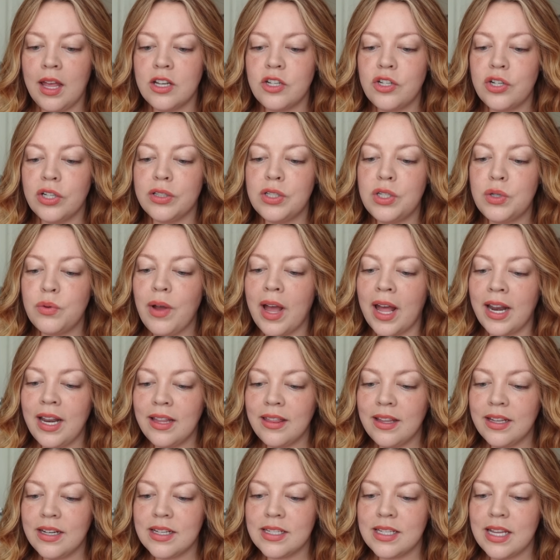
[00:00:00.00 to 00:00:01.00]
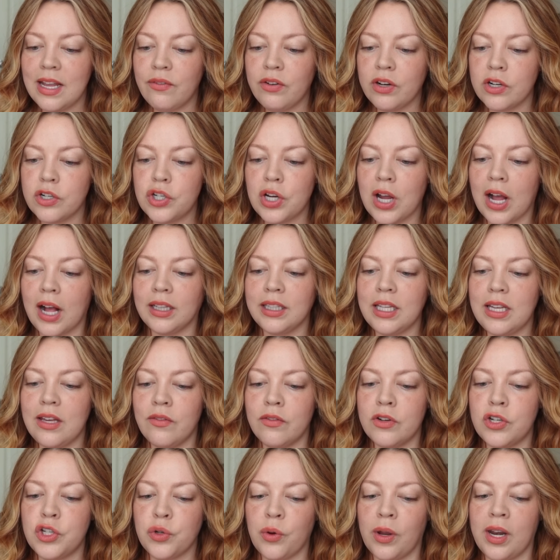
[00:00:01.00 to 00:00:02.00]
She'll do anything to save her child,
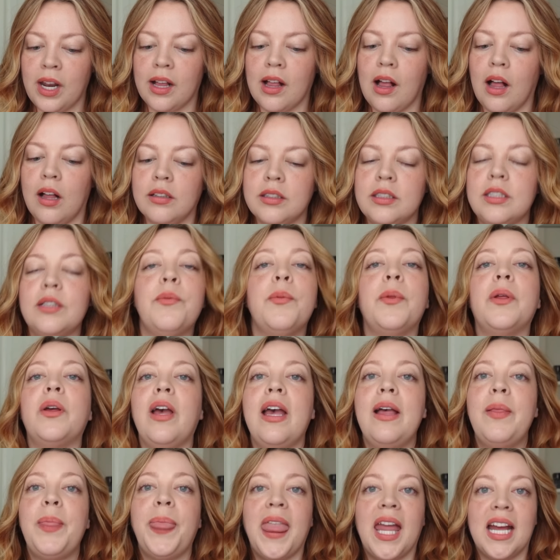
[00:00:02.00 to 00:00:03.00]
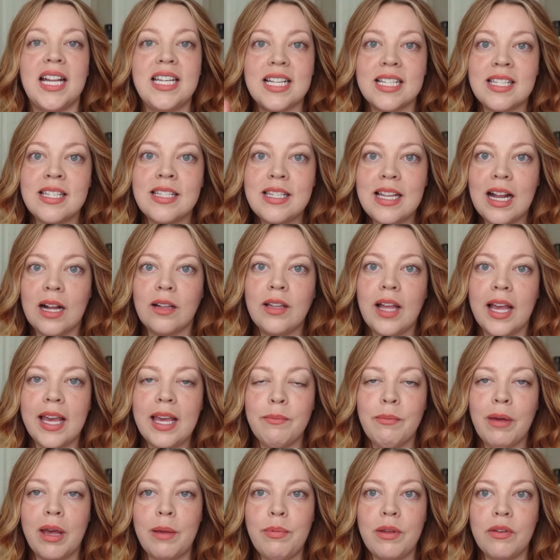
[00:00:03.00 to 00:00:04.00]
even join a cult. Okay, that doesn't sound like
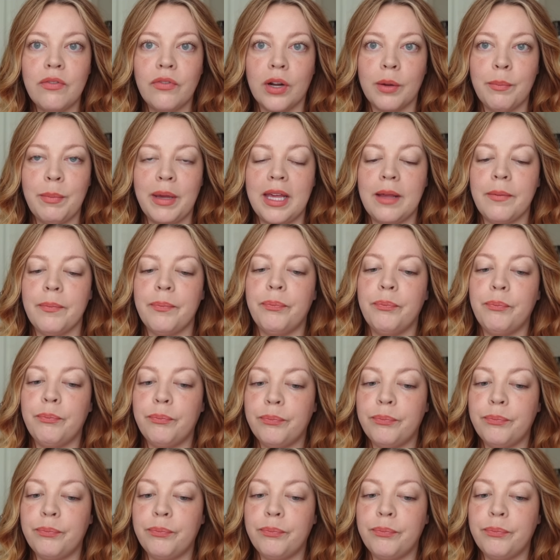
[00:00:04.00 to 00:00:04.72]
it might be for me,